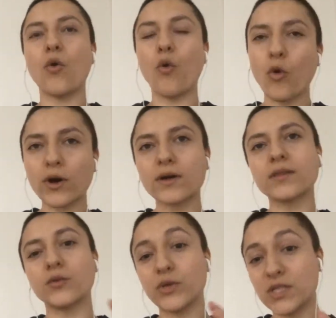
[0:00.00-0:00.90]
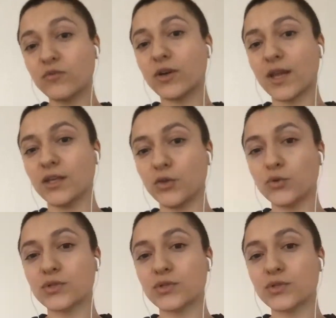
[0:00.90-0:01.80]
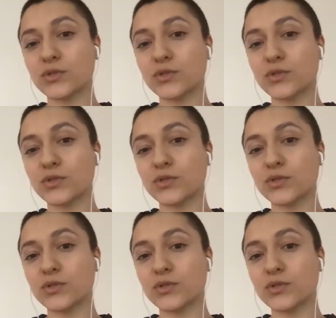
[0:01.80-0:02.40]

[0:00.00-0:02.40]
or the receiver can use that to